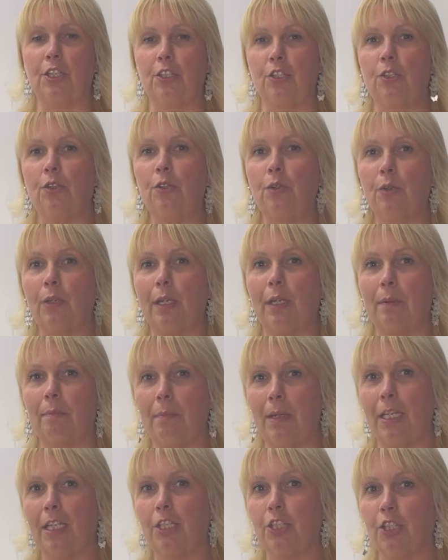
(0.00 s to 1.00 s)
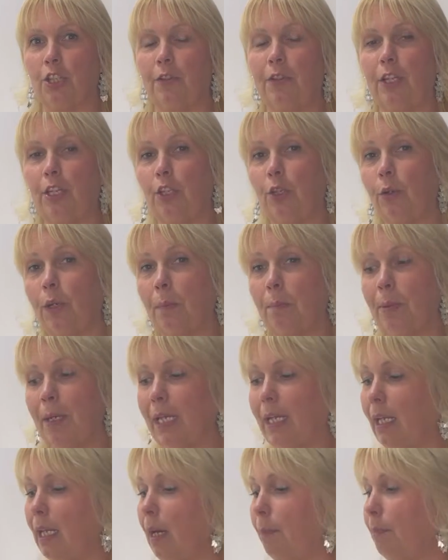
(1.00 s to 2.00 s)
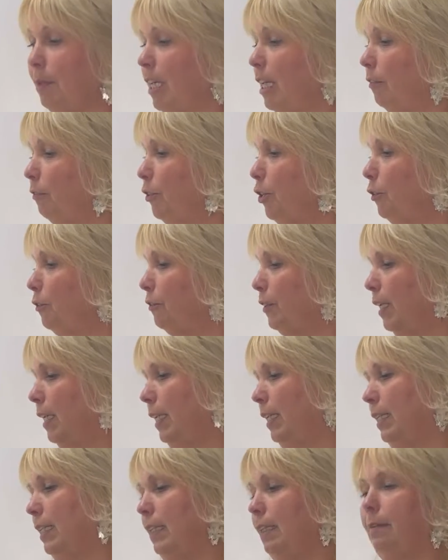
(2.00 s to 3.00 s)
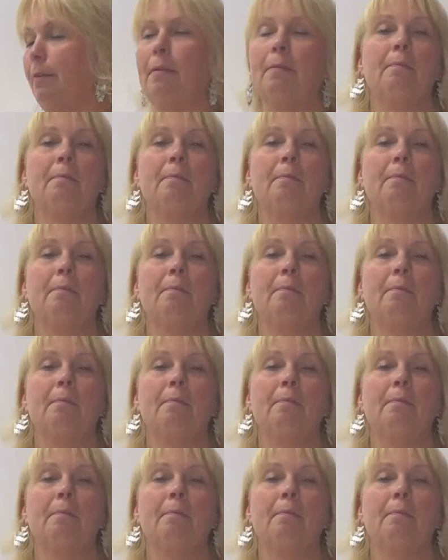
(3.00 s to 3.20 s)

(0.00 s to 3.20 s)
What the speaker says: you can make sure that you can pick it up if you find it.